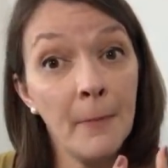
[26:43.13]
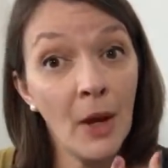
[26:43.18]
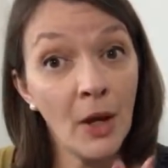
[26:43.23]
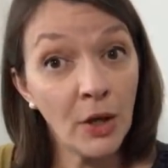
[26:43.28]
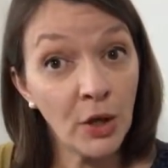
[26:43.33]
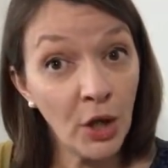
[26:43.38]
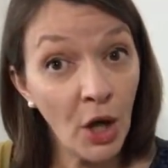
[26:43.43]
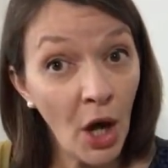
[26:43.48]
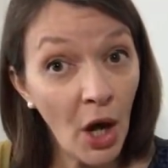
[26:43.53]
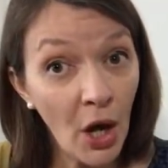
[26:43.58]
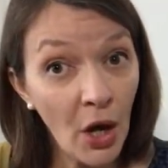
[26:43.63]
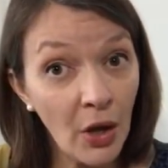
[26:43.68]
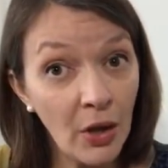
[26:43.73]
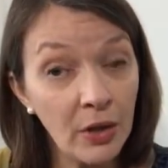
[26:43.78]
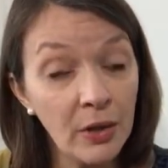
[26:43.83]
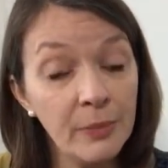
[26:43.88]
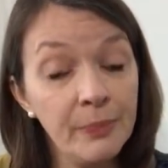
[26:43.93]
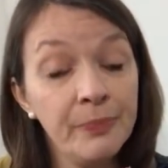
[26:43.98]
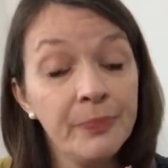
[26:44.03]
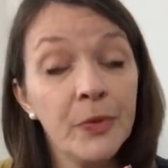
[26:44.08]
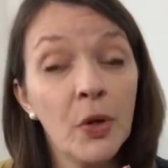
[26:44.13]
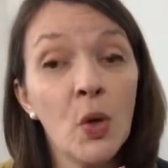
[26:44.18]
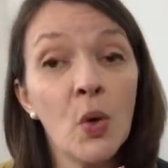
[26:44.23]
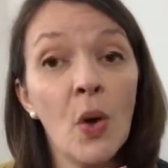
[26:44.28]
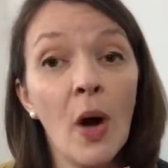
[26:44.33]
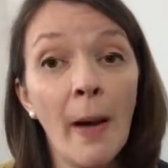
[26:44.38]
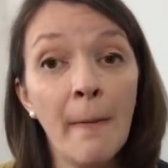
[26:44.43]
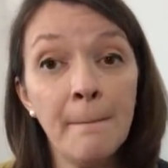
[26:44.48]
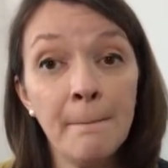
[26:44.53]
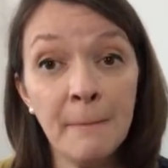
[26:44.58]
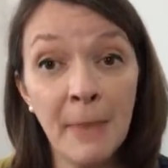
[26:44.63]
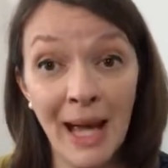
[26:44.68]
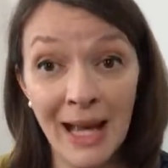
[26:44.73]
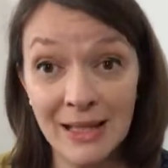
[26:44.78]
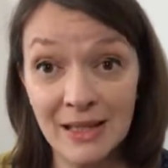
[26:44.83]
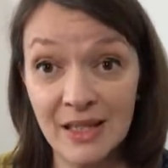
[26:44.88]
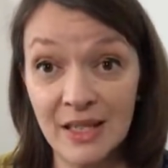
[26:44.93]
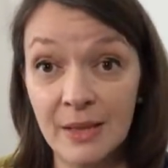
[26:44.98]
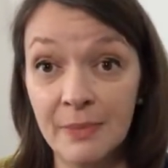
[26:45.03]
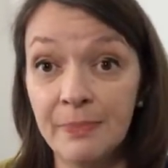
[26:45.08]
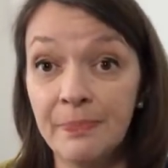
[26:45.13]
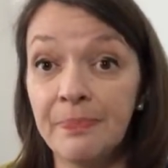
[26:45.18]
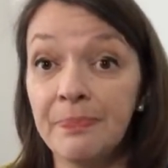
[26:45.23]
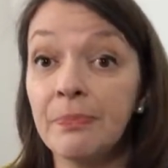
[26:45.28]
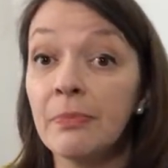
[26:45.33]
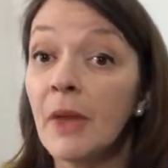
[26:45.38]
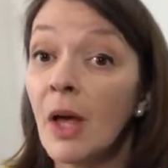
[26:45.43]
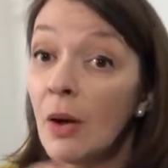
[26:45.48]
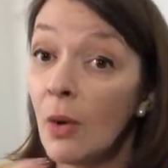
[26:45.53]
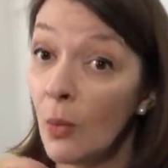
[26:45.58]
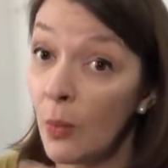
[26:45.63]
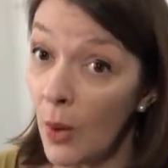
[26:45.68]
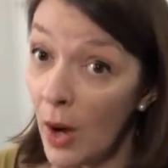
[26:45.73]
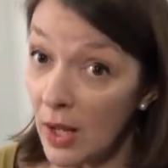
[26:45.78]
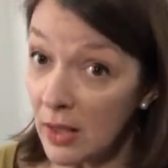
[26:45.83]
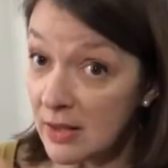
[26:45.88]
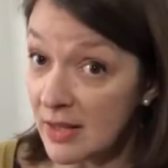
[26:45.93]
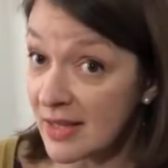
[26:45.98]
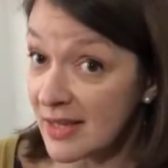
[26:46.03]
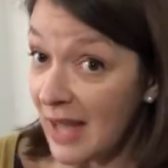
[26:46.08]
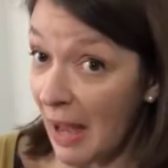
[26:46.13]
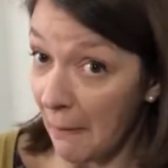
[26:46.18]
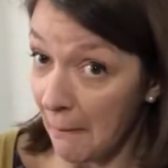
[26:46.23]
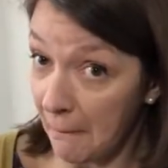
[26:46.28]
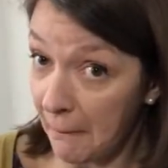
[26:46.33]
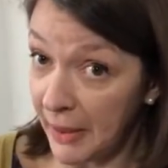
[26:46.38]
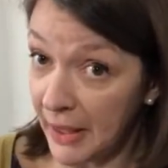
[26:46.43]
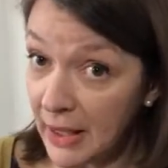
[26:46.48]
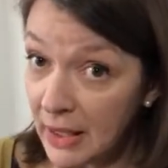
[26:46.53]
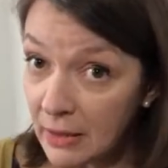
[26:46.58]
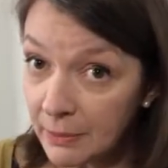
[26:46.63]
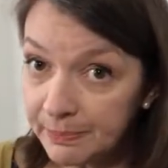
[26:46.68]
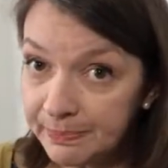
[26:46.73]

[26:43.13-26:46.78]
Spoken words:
girl who I met while stamping